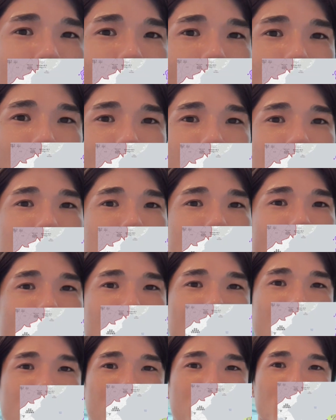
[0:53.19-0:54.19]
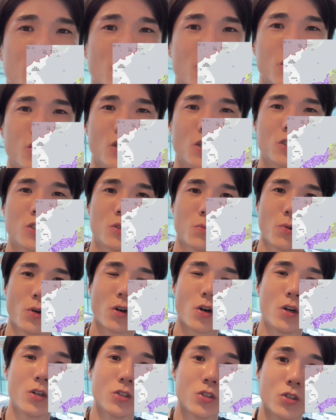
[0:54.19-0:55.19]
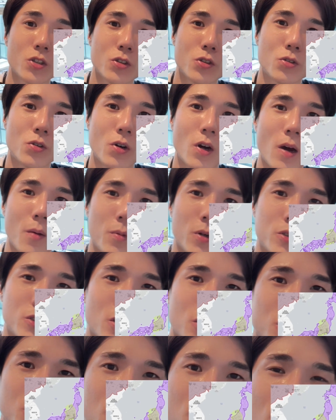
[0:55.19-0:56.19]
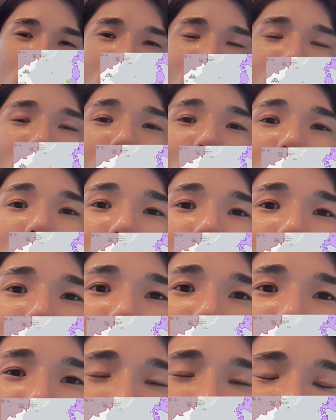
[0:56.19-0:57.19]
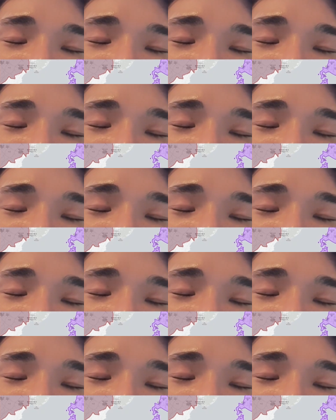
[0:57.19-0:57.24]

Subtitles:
never expect as such a small country to have such high